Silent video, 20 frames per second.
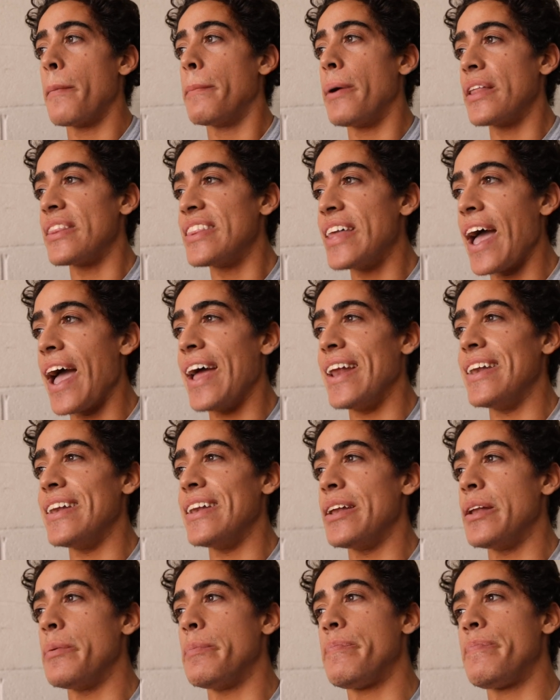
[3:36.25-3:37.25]
But
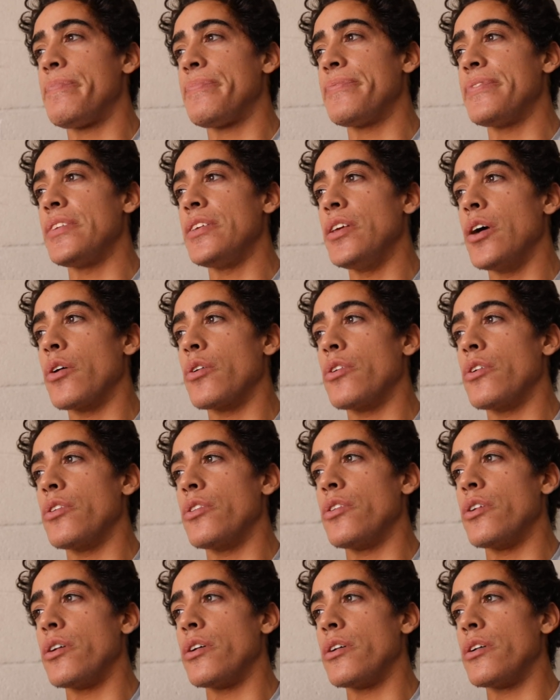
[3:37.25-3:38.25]
then, you know,
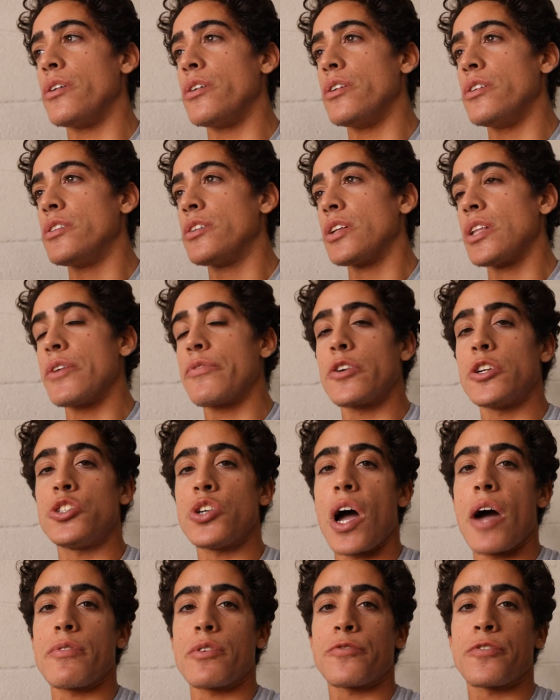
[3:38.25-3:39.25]
the delivery
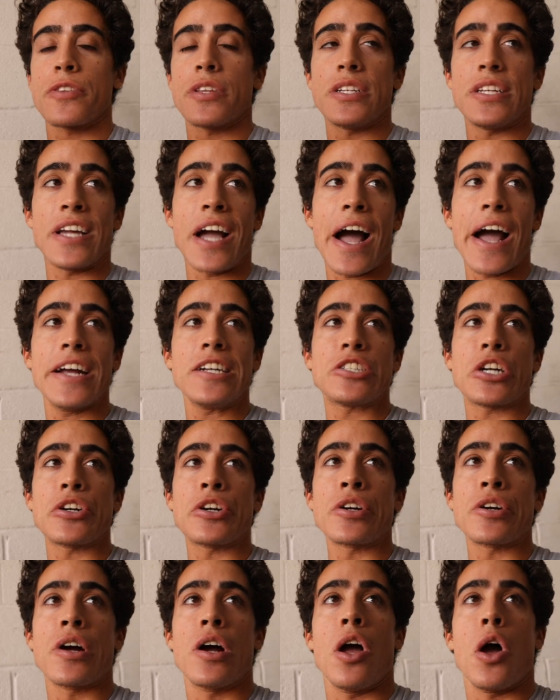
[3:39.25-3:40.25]
driver for the
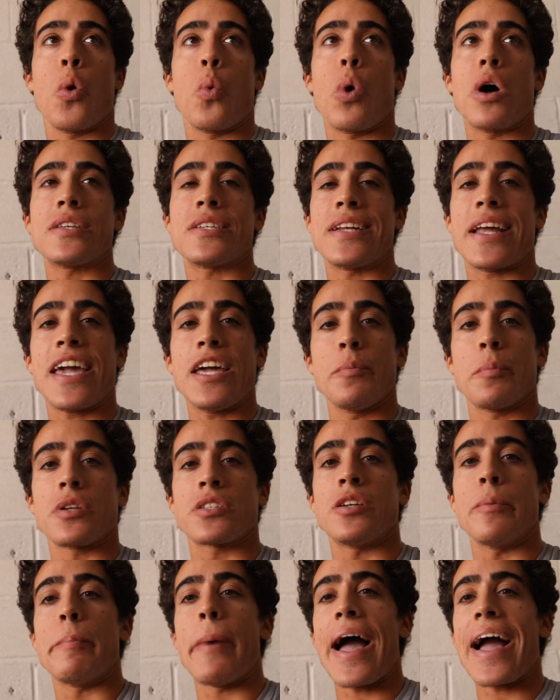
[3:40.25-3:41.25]
dehydrator wasn't
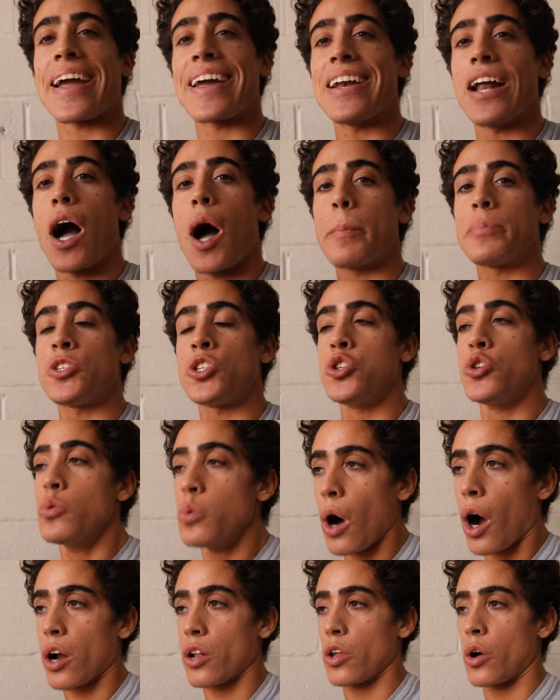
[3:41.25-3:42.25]
able to back it up
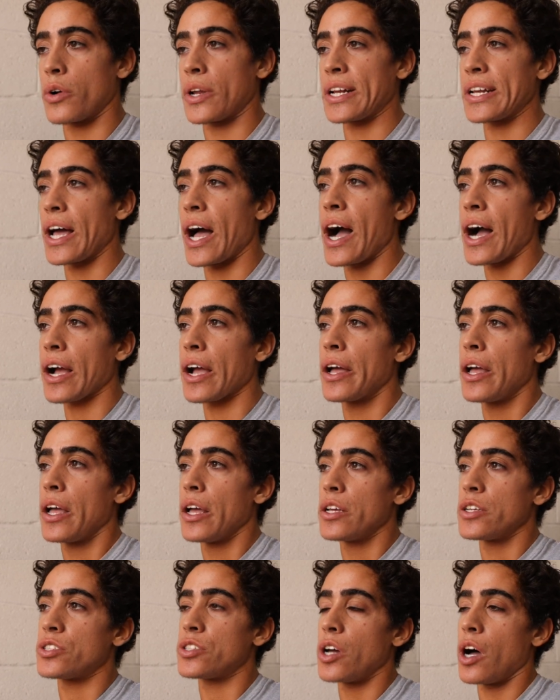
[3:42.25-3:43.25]
to our loading dock.
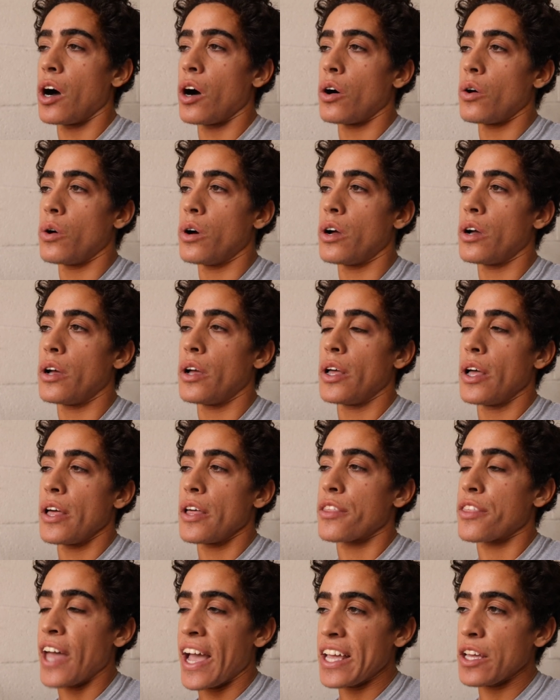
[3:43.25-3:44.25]
So
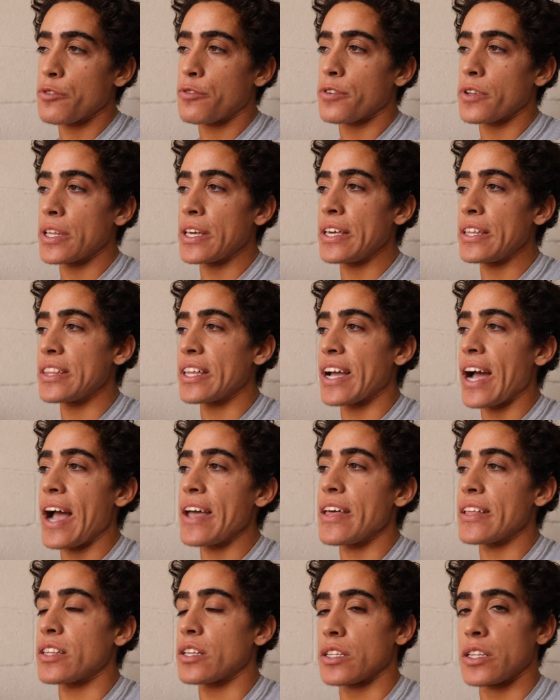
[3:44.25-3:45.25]
thankfully, the
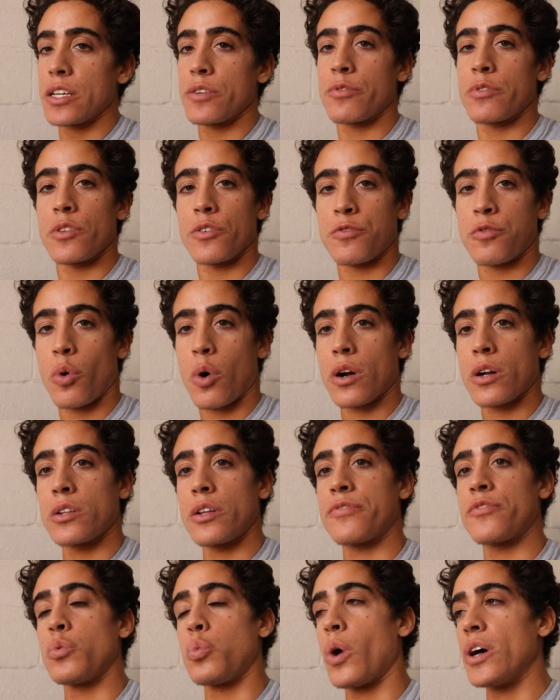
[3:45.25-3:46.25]
guy that delivered the
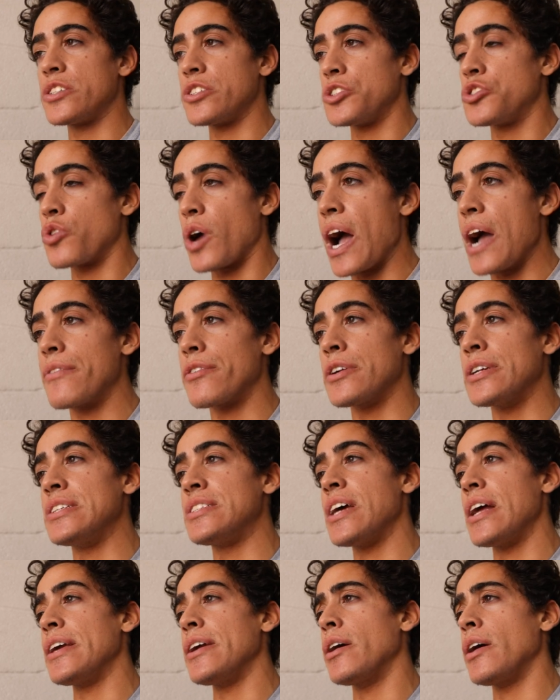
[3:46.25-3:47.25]
forklift was a driver.
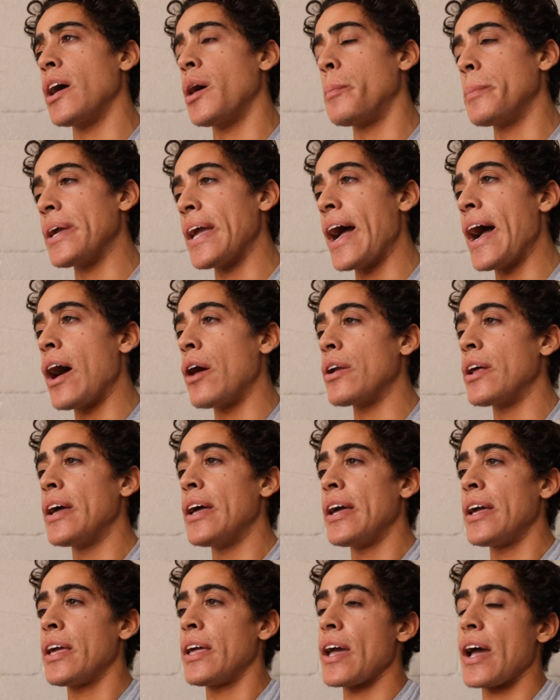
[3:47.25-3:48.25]
He said he'll help me out.
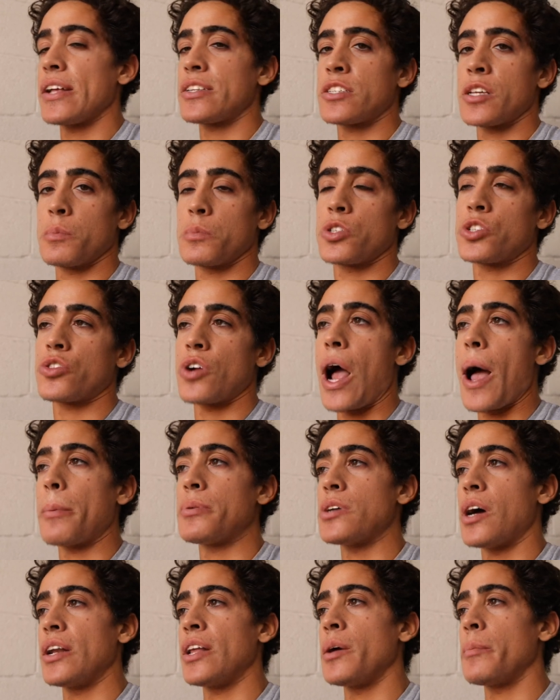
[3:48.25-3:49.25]
He had some
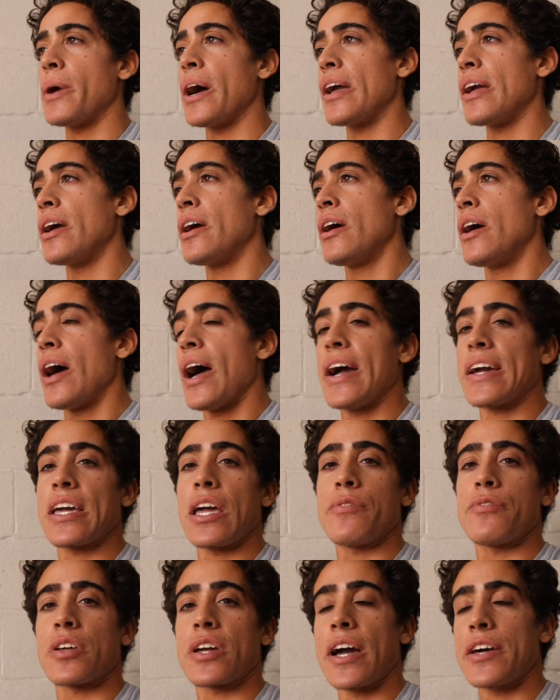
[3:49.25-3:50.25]
straps on him. I
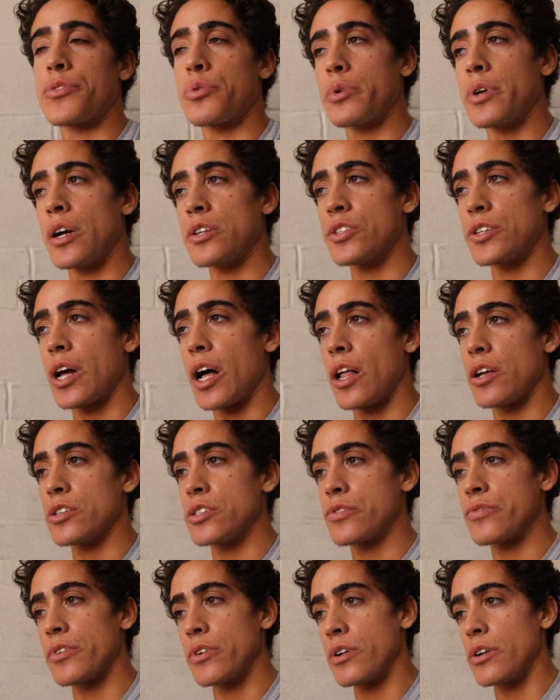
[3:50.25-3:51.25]
gave the guy
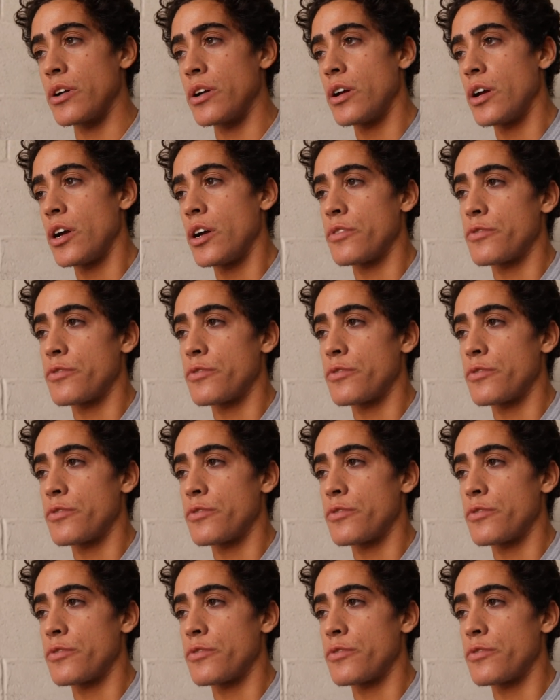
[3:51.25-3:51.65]
$300 for